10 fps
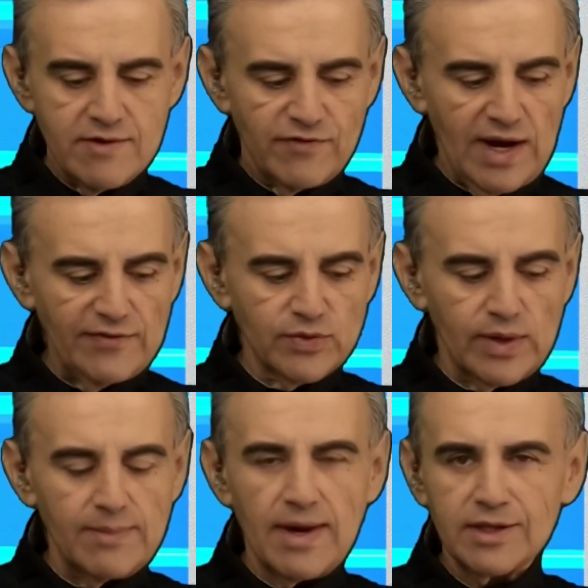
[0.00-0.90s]
5-1
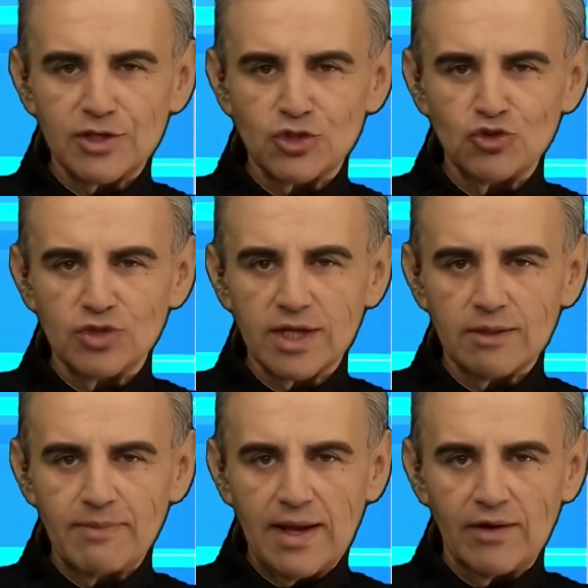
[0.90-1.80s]
about the 2 Little
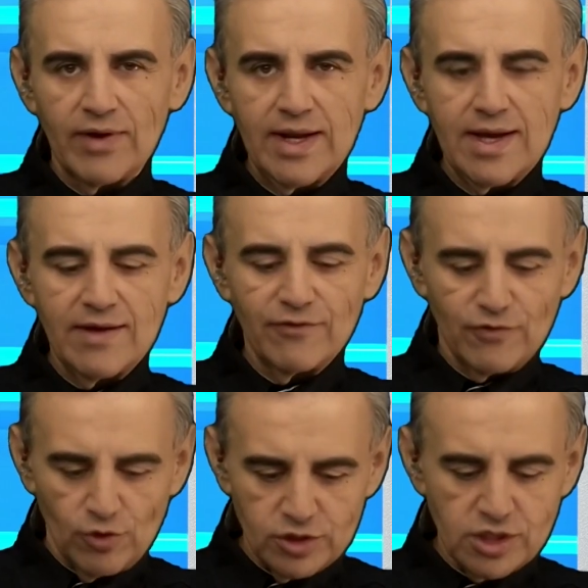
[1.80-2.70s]
Ballerina,
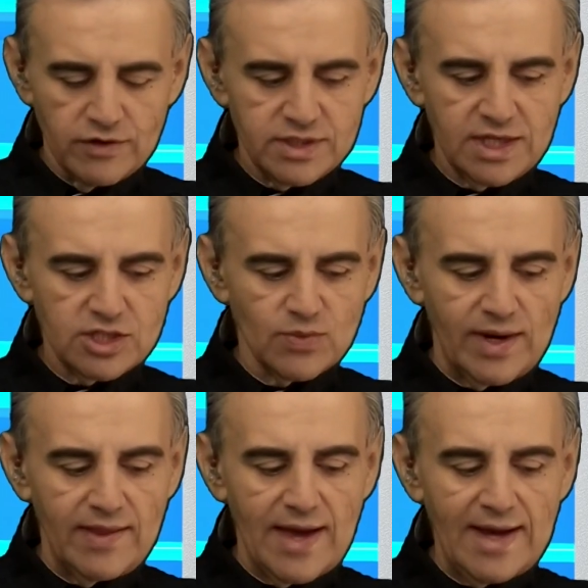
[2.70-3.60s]
also 6-1
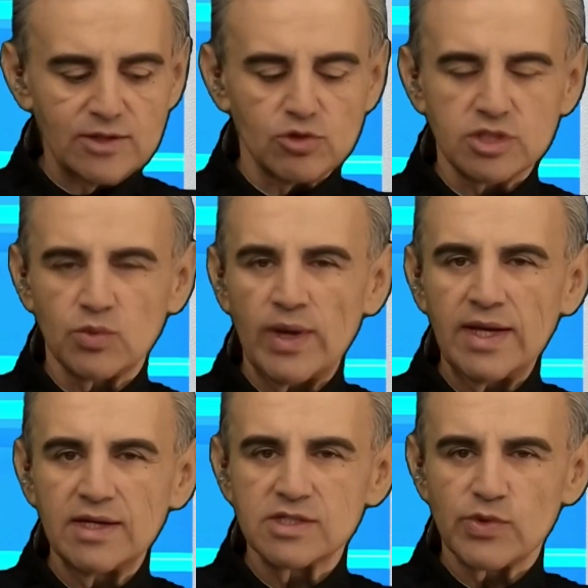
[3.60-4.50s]
in the 8 horse
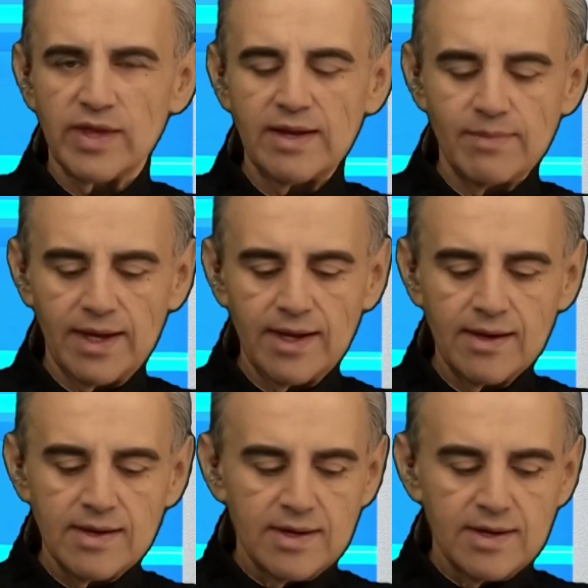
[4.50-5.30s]
Wings Within Me.